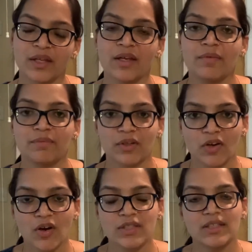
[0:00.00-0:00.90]

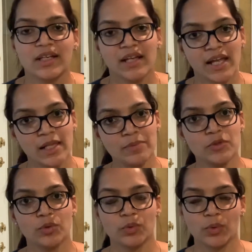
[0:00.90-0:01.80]
because that helps you
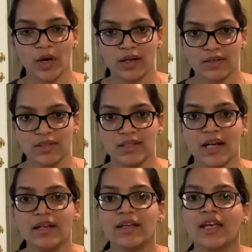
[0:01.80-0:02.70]
to understand
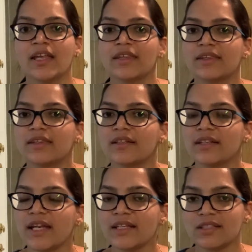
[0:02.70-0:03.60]
the
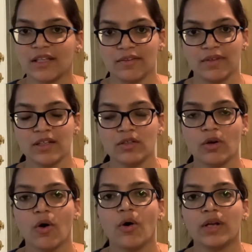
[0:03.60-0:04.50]
next event
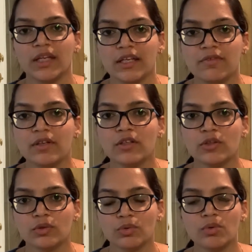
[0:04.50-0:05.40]
or even
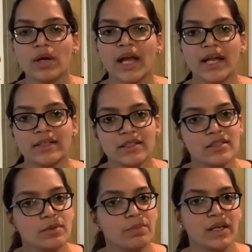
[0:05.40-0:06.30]
to
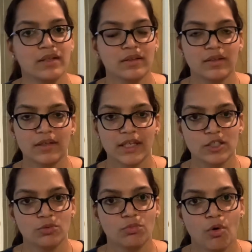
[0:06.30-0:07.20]
anticipate the next
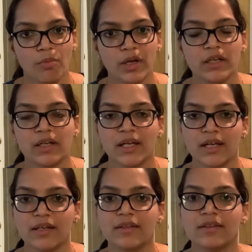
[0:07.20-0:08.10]
moment
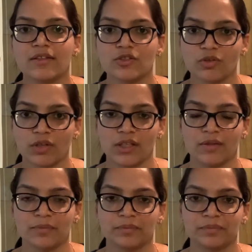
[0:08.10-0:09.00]
in the story.
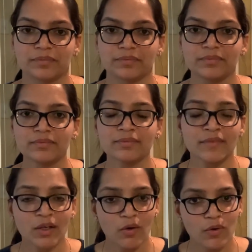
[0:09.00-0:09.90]

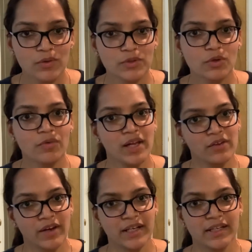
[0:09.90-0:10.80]
Also, while
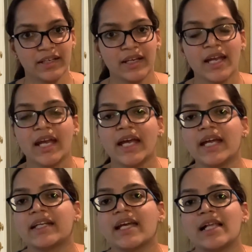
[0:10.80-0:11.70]
writing, it
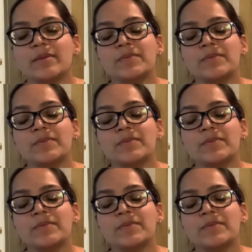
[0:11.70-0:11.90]
helps